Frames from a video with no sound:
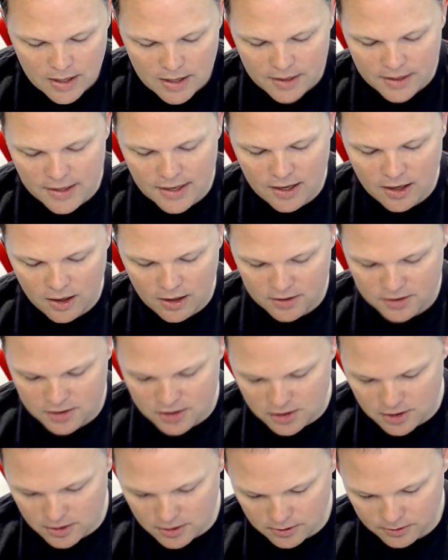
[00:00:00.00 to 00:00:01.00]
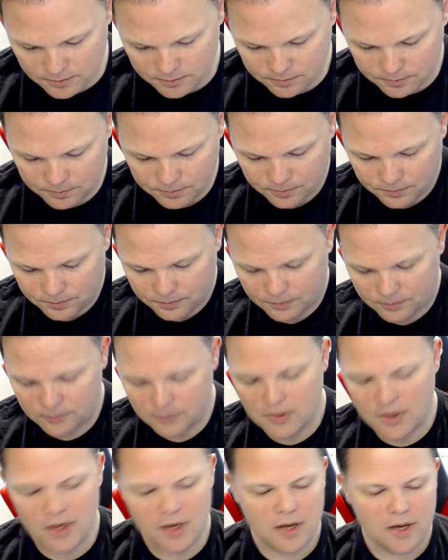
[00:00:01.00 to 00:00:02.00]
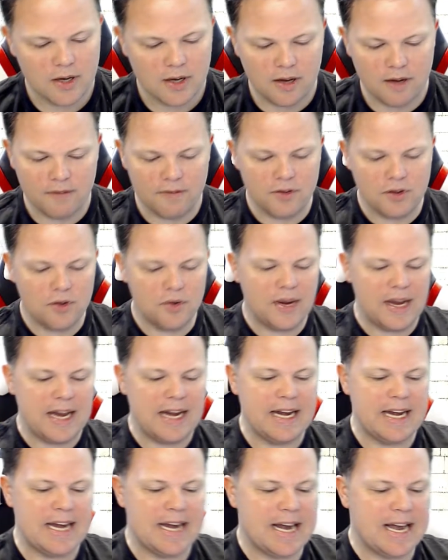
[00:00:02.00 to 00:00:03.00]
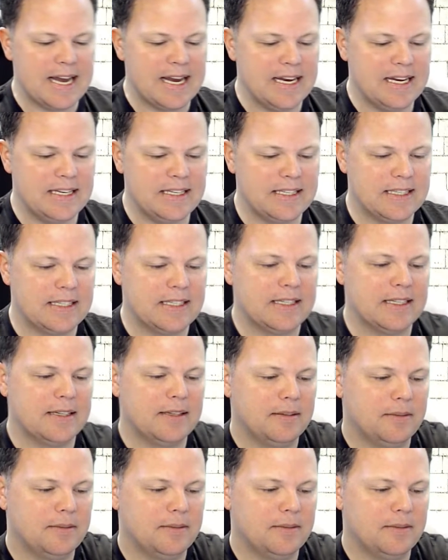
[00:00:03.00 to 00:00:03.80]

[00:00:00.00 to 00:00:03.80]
they also give you a nice